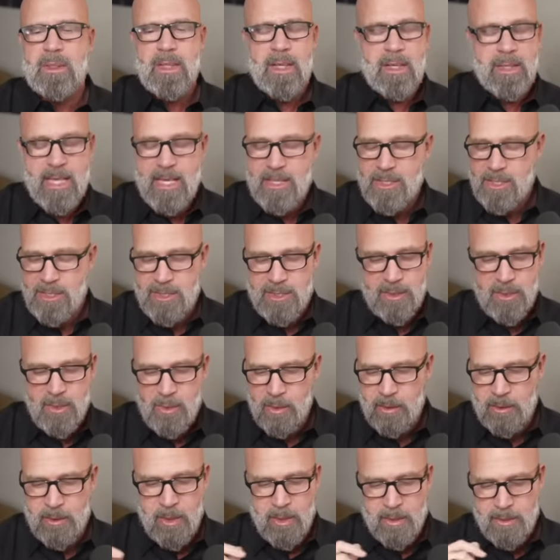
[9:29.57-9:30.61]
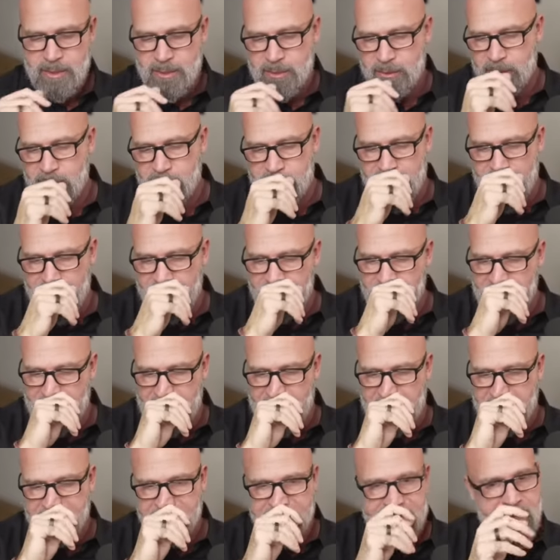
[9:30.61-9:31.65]
And that's just a cold, hard truth about it,
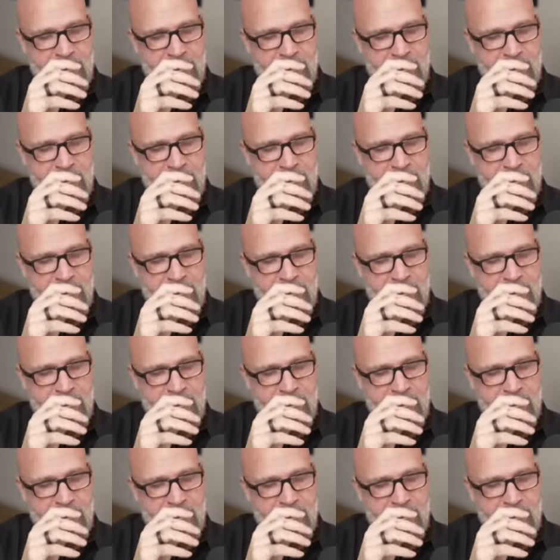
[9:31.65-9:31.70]
man.